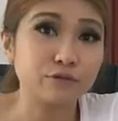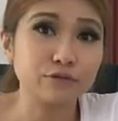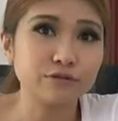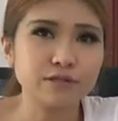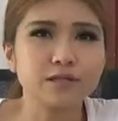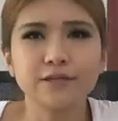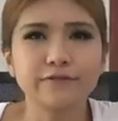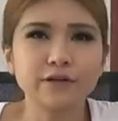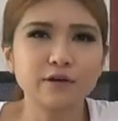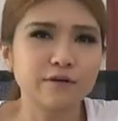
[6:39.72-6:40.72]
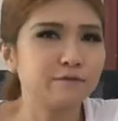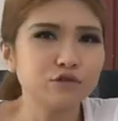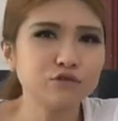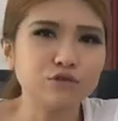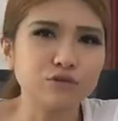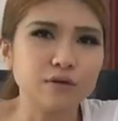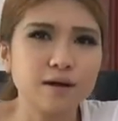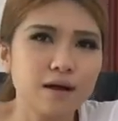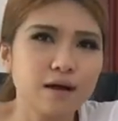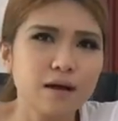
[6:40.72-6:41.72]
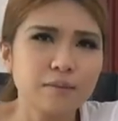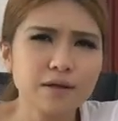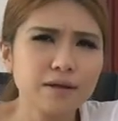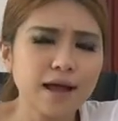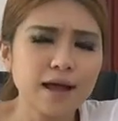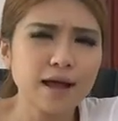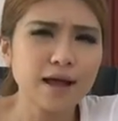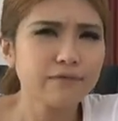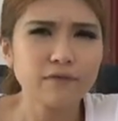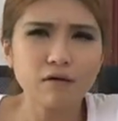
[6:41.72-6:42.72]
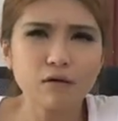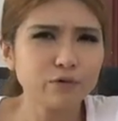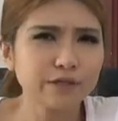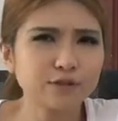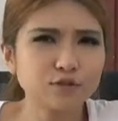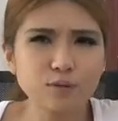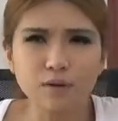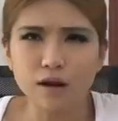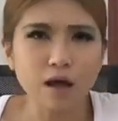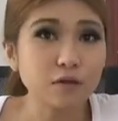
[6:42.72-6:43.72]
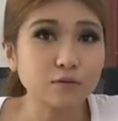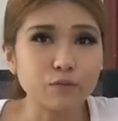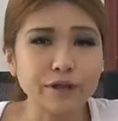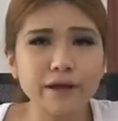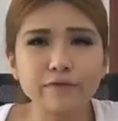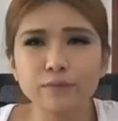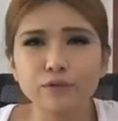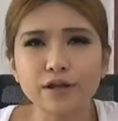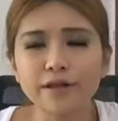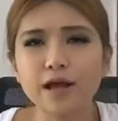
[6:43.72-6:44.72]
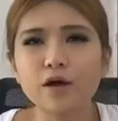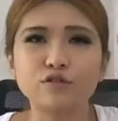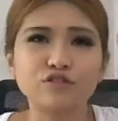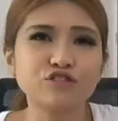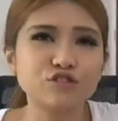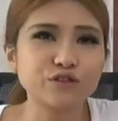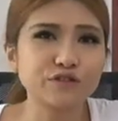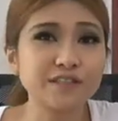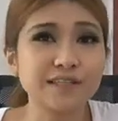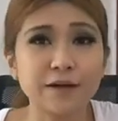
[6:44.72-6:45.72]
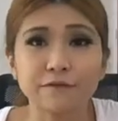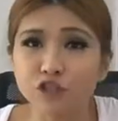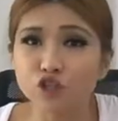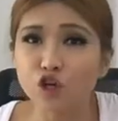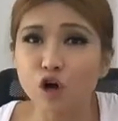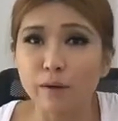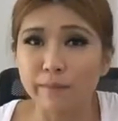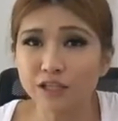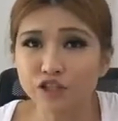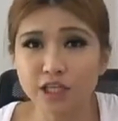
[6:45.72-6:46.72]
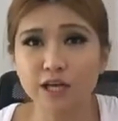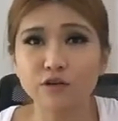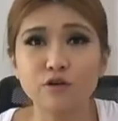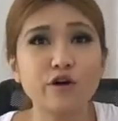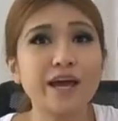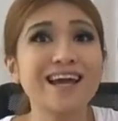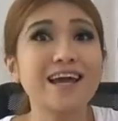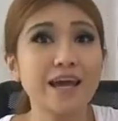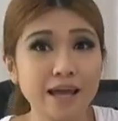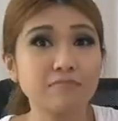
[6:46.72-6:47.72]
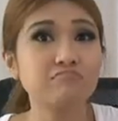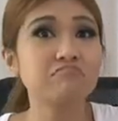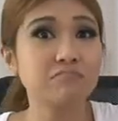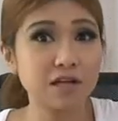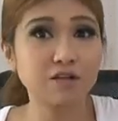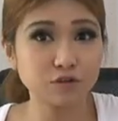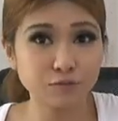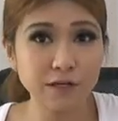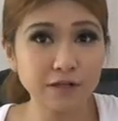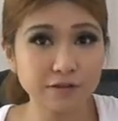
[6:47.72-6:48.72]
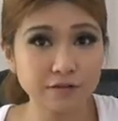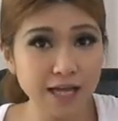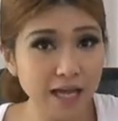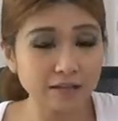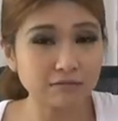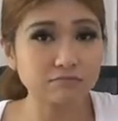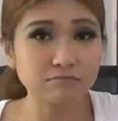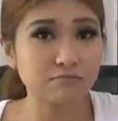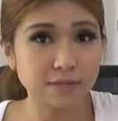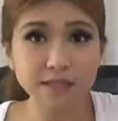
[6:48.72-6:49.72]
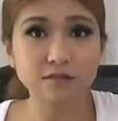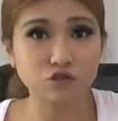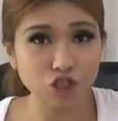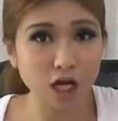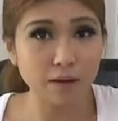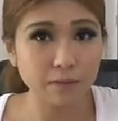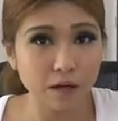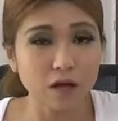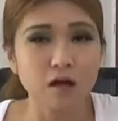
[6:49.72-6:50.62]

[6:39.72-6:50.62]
to earn a living off YouTube, but I've always sold a lot of whatever product or service I feature on my channel, and there's really in that's a job.